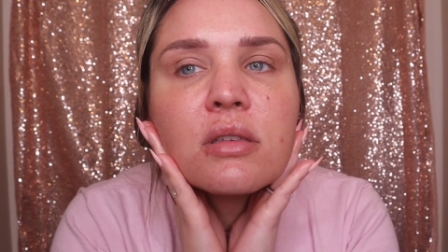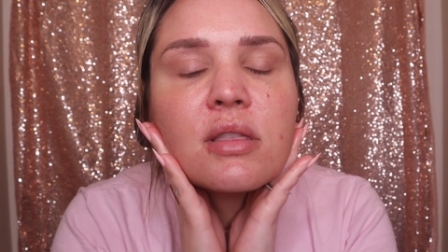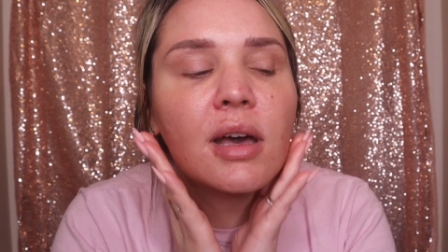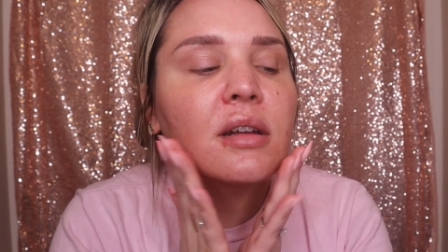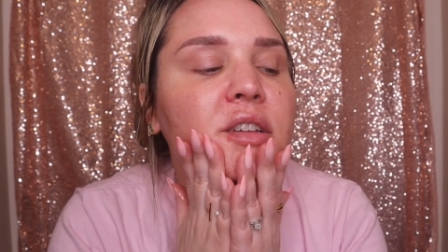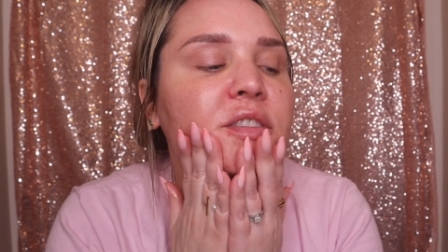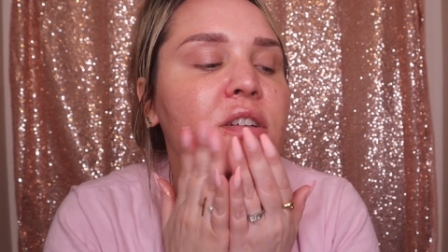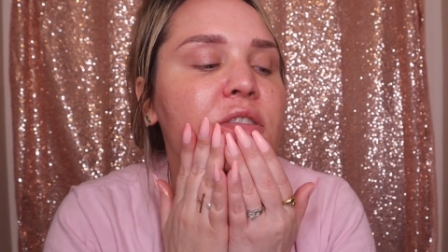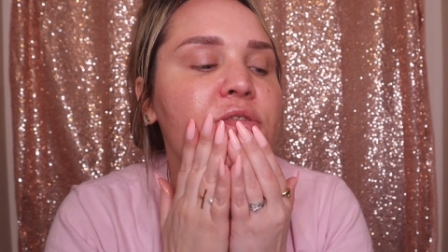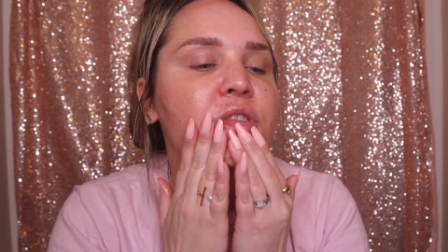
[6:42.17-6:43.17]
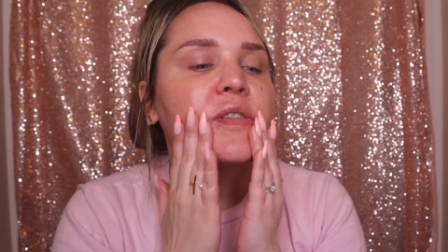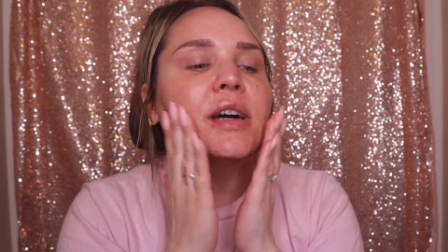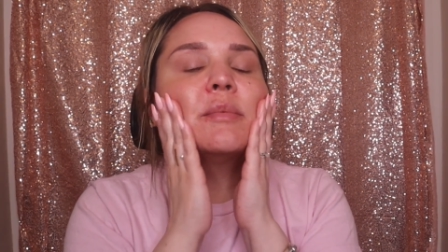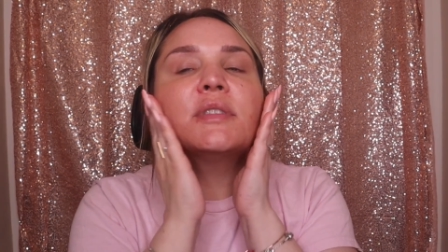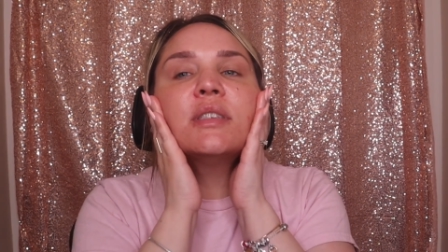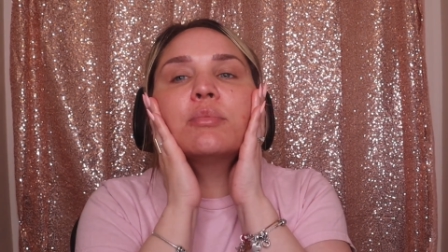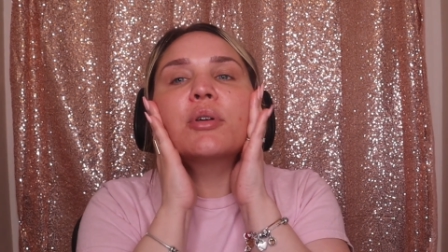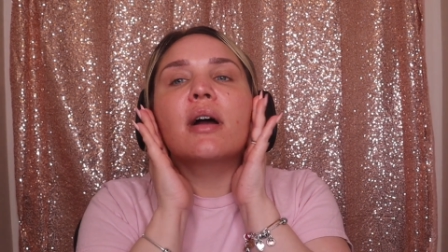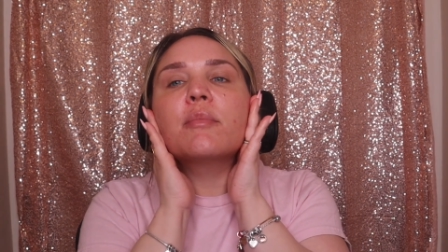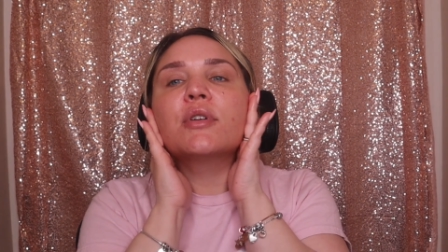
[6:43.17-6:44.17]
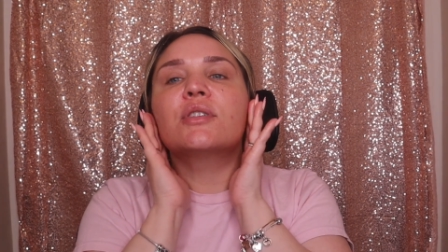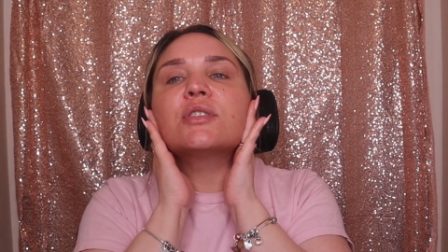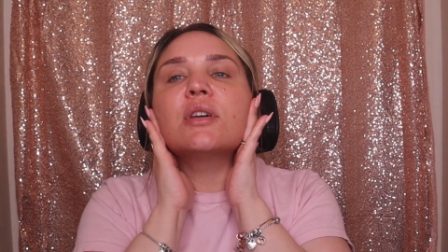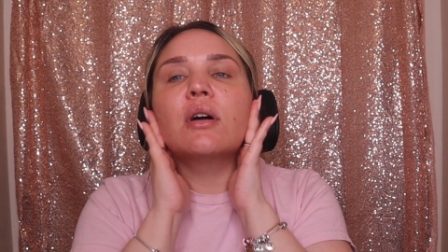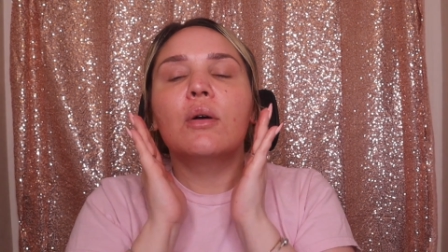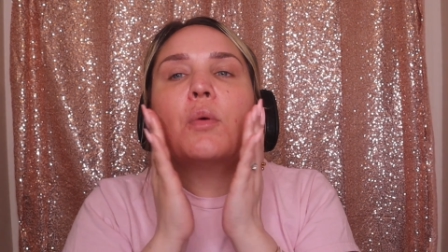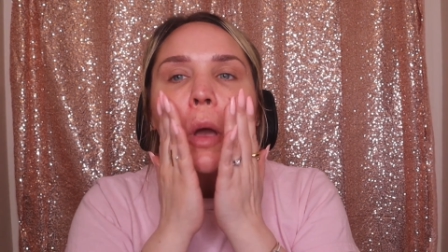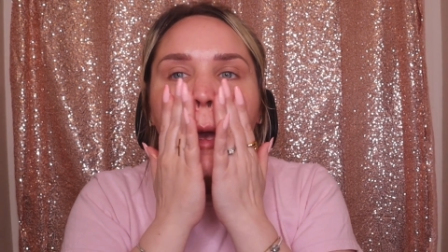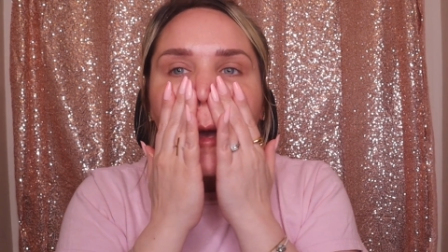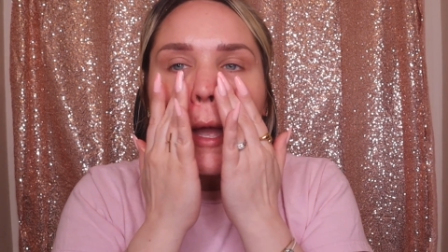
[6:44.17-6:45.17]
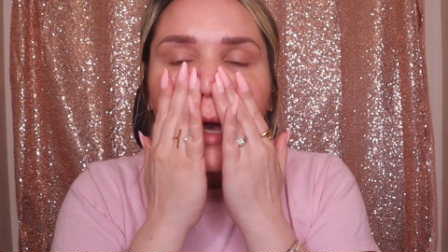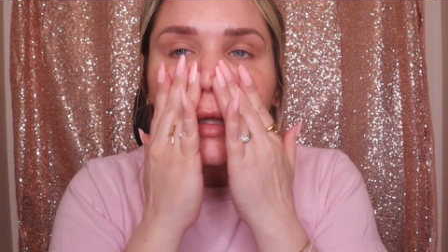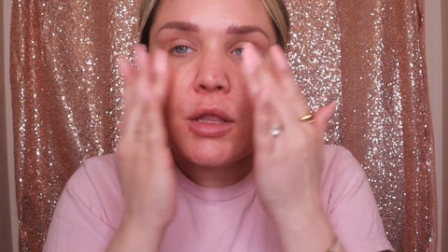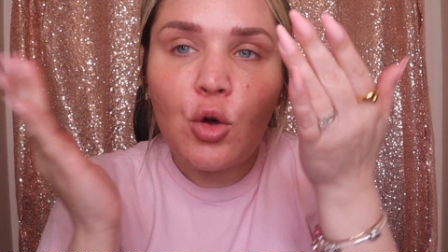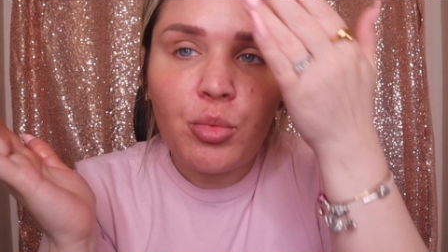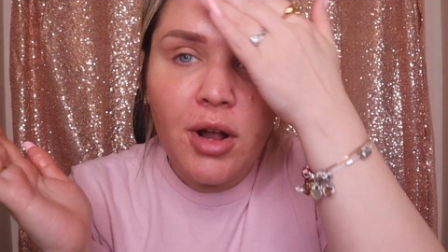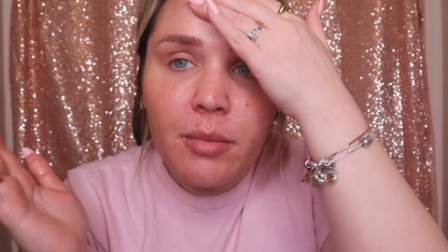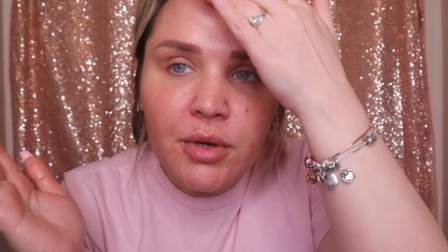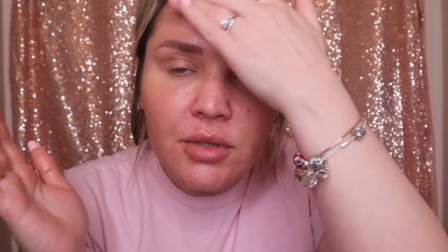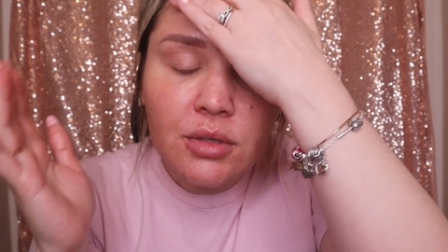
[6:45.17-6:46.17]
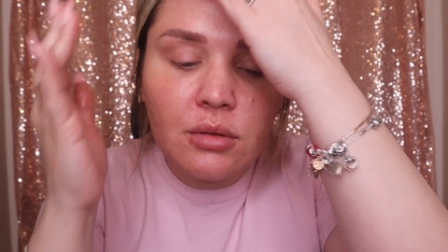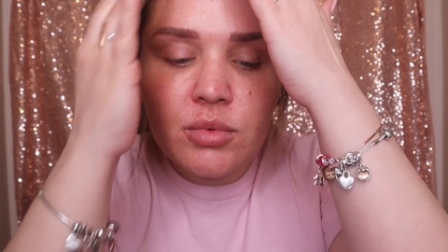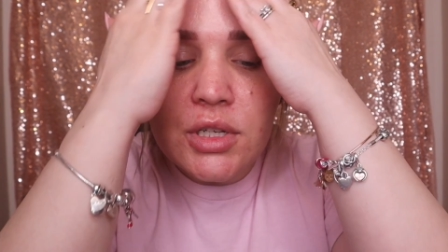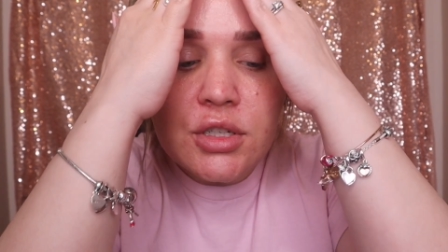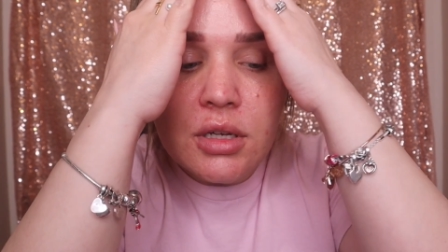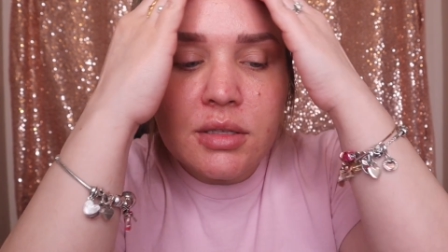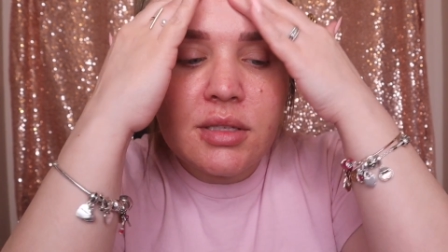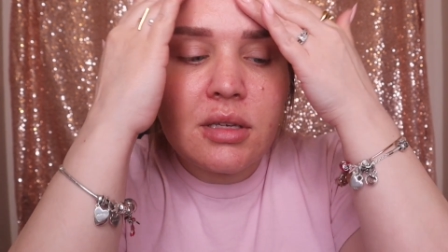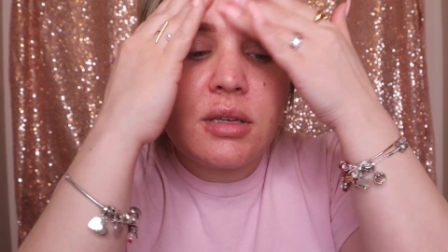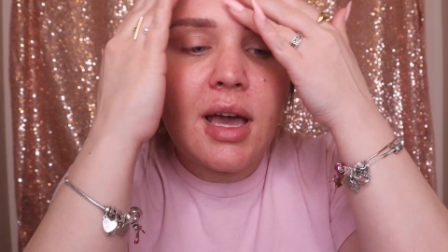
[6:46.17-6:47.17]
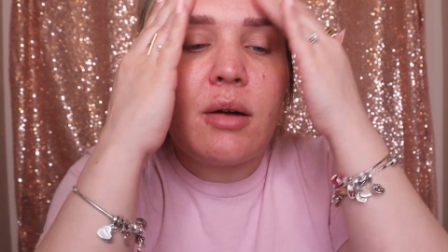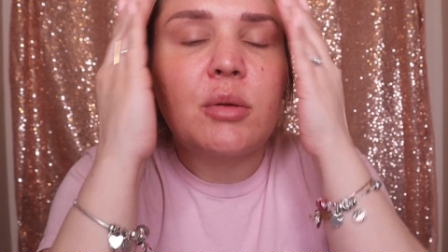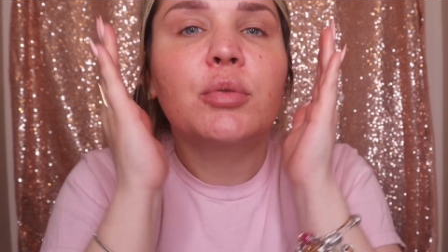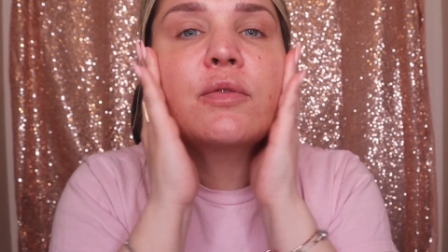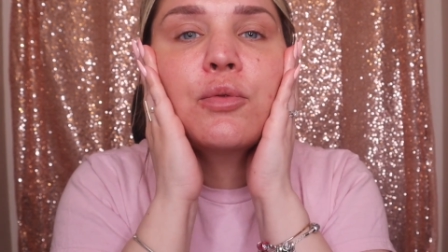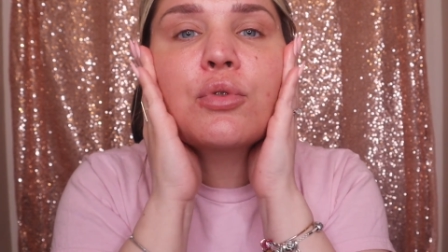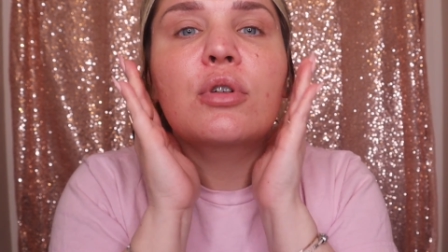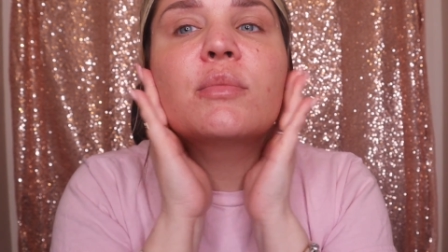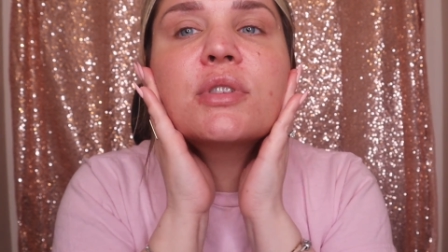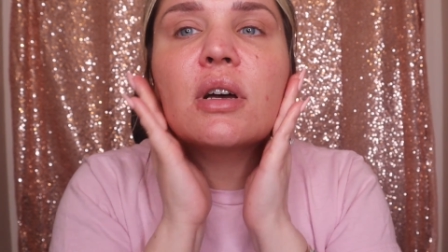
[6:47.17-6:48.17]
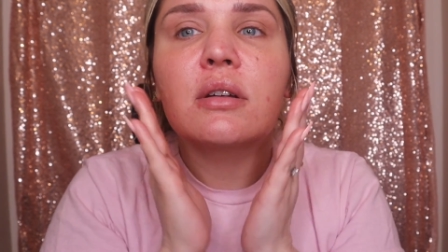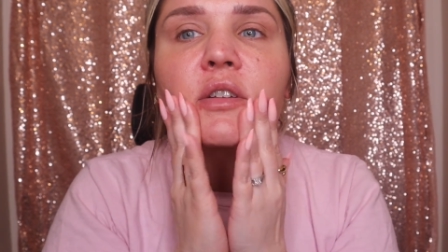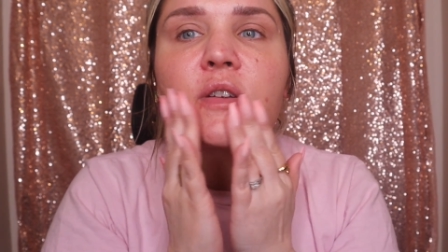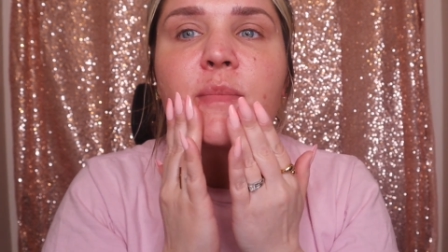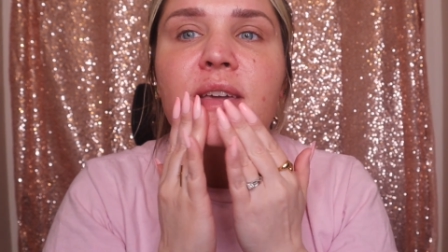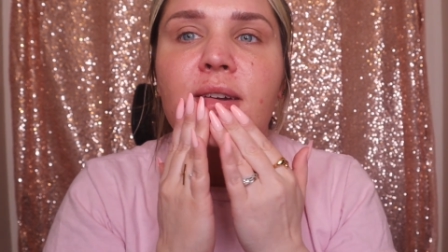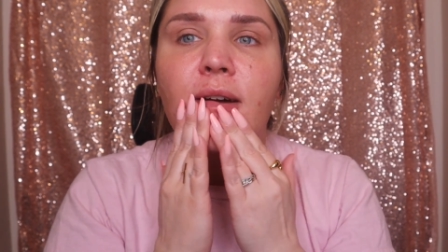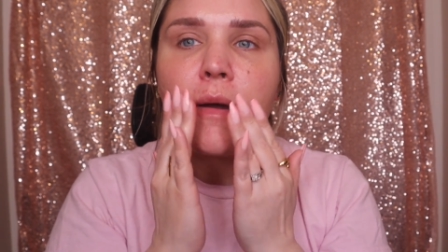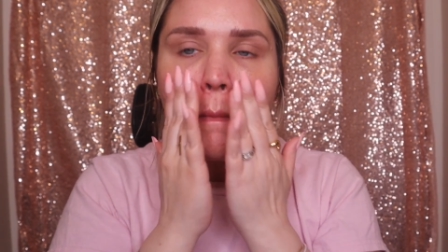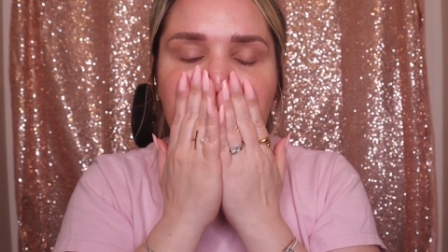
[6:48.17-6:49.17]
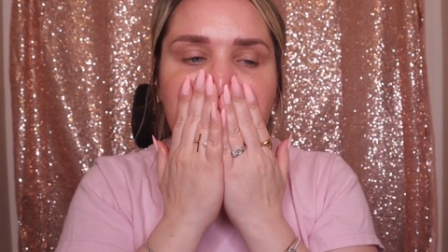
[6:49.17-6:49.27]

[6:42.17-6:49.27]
that is their new vitamin C primer. So a glow primer. So we shall see how it performs under makeup.